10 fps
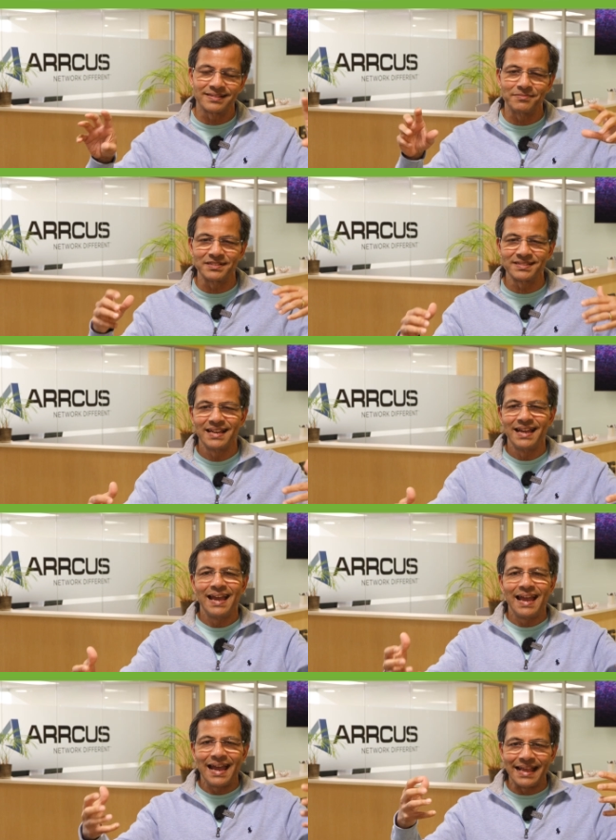customers,
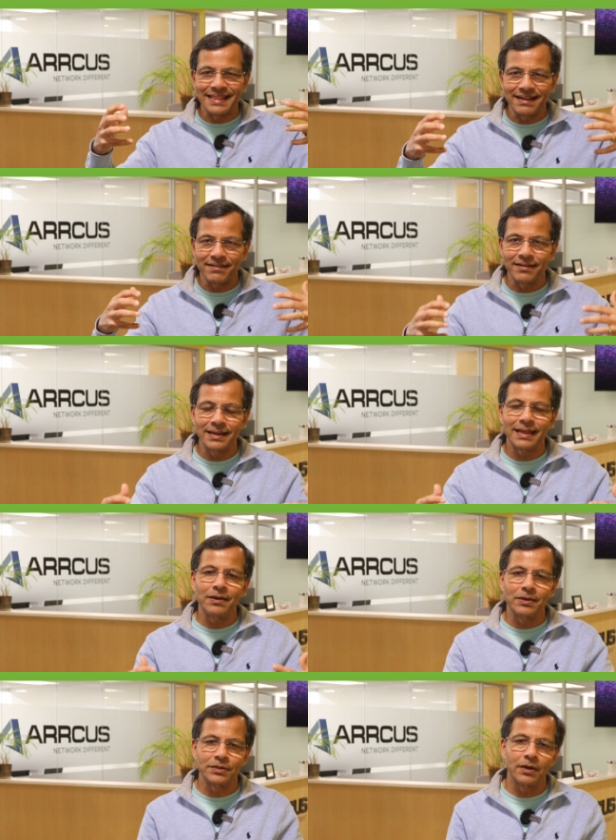and then
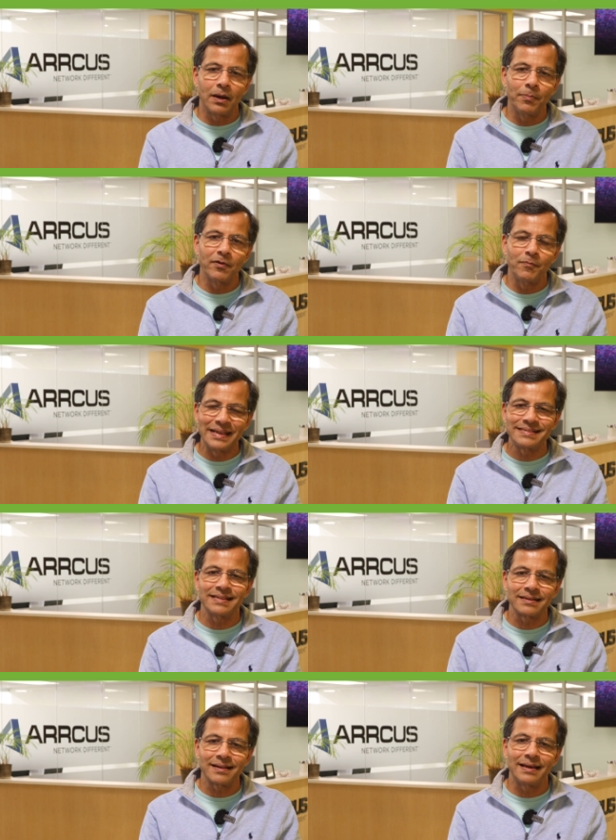running on top of
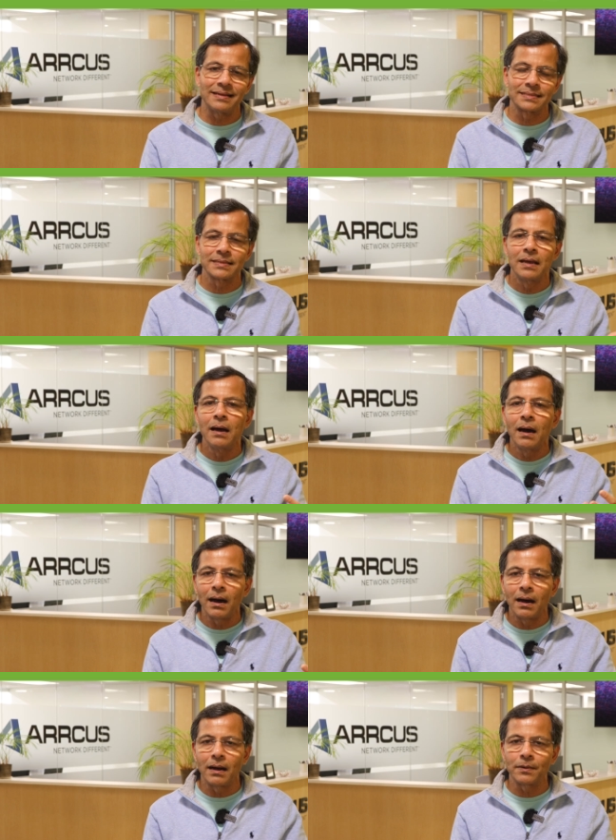best-in-class
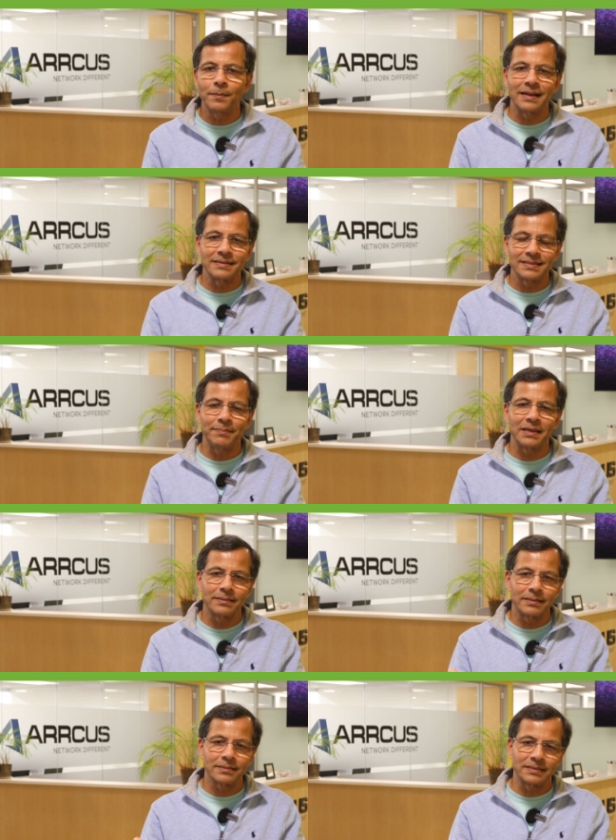hardware,
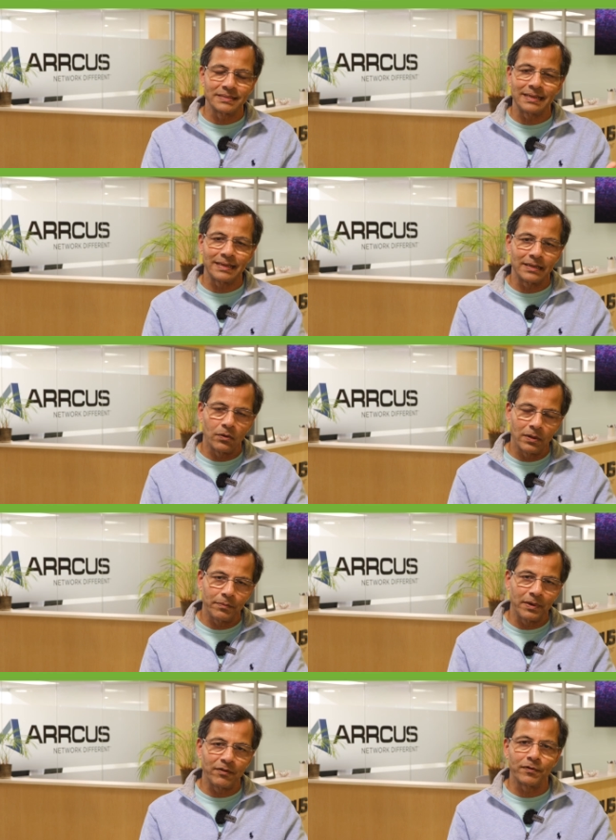semiconductor, and silicon all
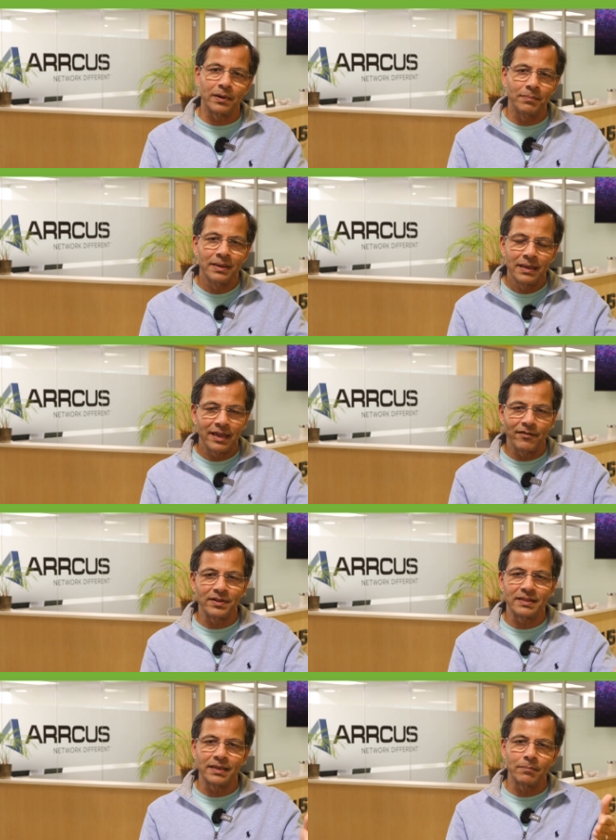the way from
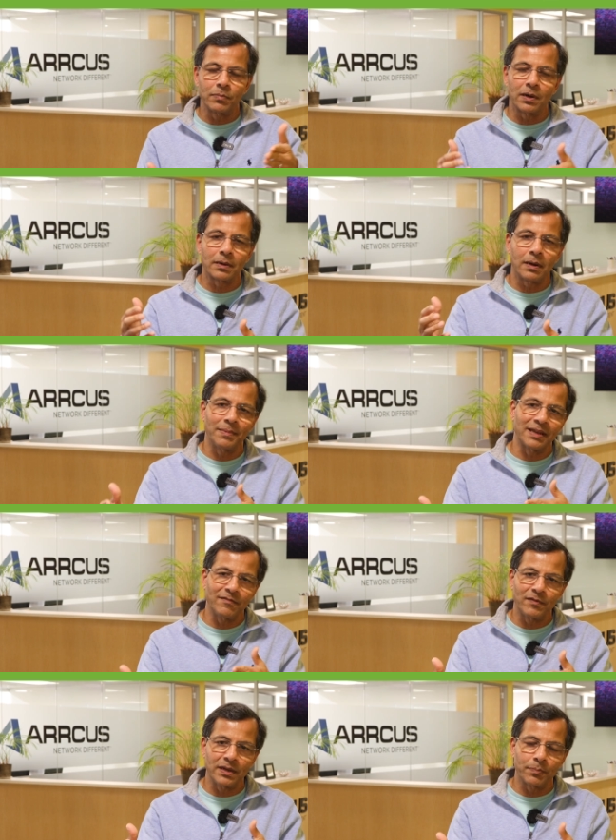everything Broadcom and
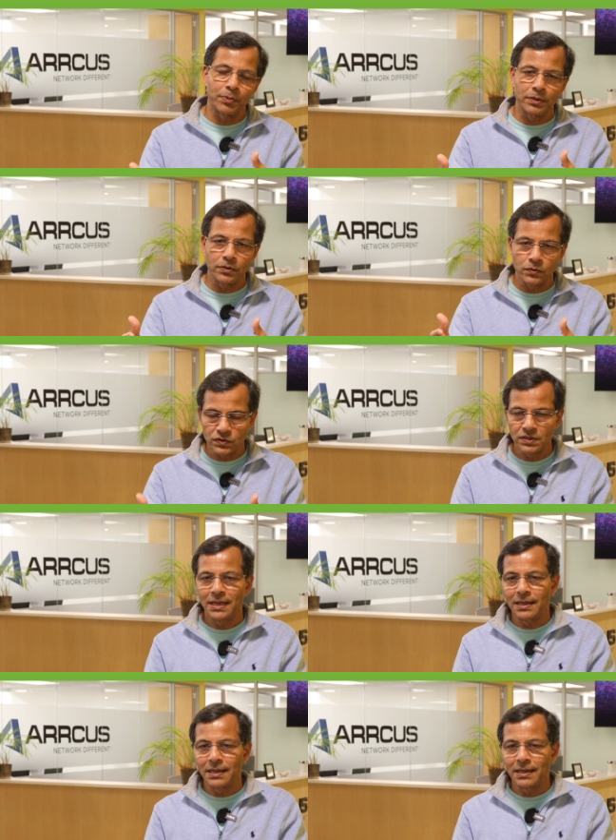NVIDIA produce